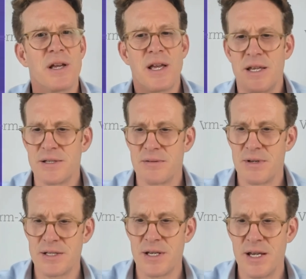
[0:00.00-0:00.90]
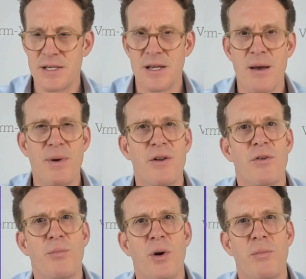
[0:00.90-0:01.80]
is a bit
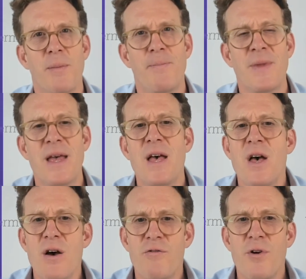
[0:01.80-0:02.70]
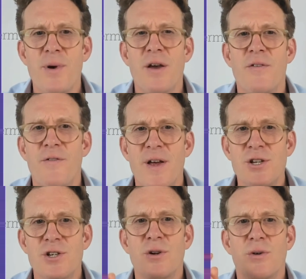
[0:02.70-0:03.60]
of a problem. From a
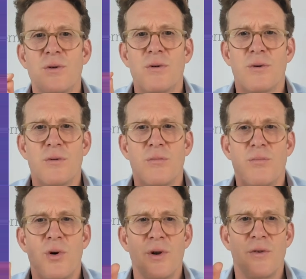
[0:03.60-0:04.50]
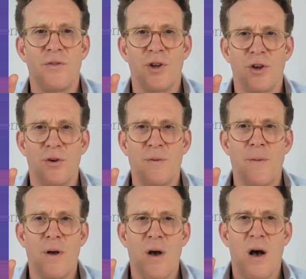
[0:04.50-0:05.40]
conventional point of view,
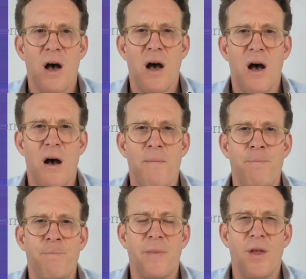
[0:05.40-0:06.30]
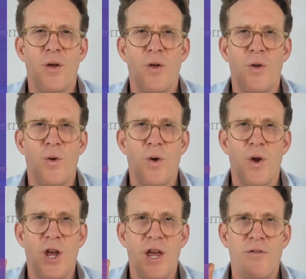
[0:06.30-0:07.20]

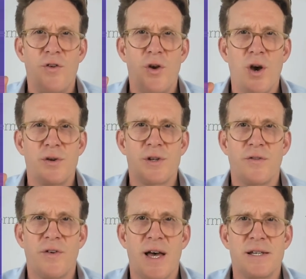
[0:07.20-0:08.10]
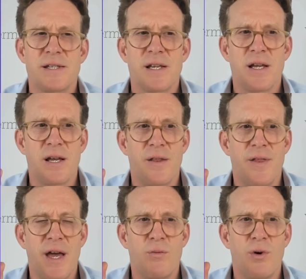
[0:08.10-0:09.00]
if you go to the vet,
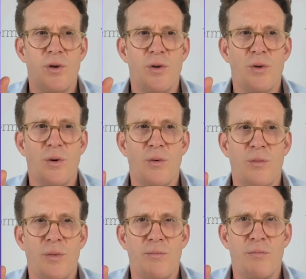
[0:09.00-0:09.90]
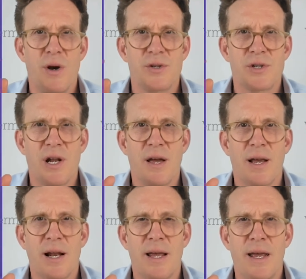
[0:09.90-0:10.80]
they will most
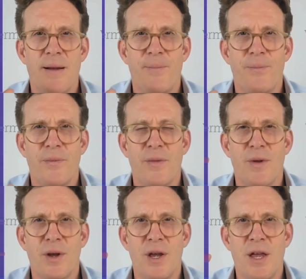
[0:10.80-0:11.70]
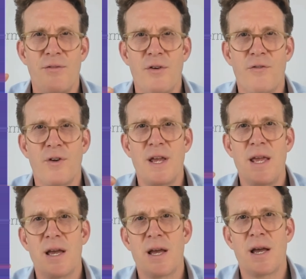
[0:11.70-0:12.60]
likely give you
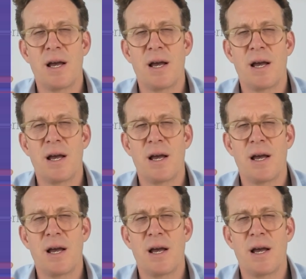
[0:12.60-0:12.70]
flea